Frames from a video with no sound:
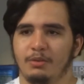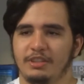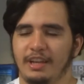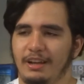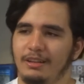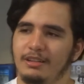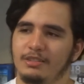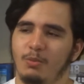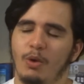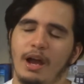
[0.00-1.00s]
would tell
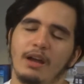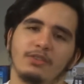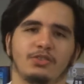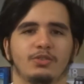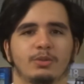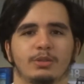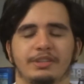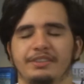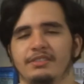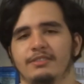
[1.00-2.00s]
these wild
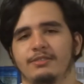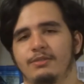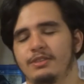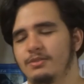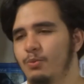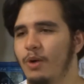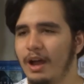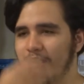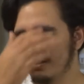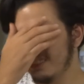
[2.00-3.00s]
stories, these
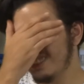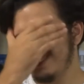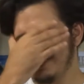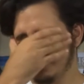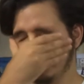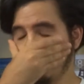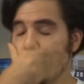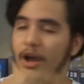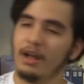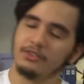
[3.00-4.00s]
wild
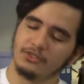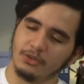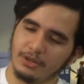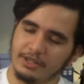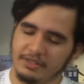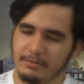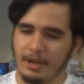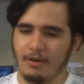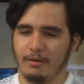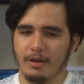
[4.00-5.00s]
wild stories
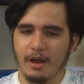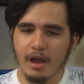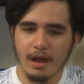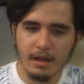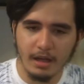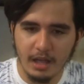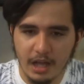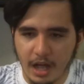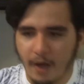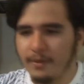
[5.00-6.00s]
about
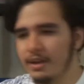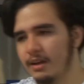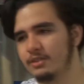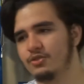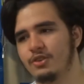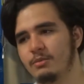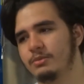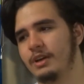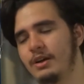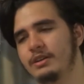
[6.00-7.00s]
how he got in
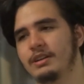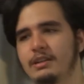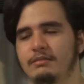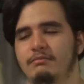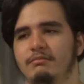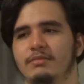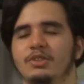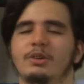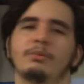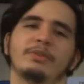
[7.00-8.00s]
trouble, how he got in
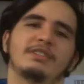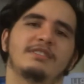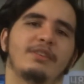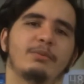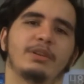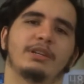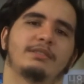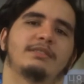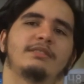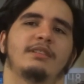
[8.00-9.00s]
trouble with his
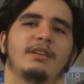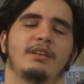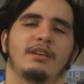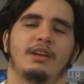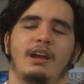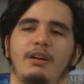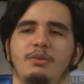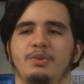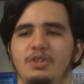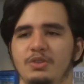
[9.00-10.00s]
siblings, how he
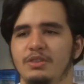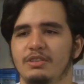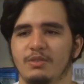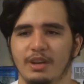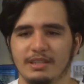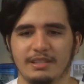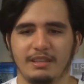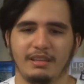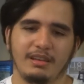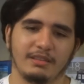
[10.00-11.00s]
would do these crazy
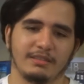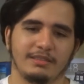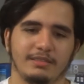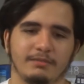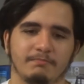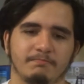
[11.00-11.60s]
things.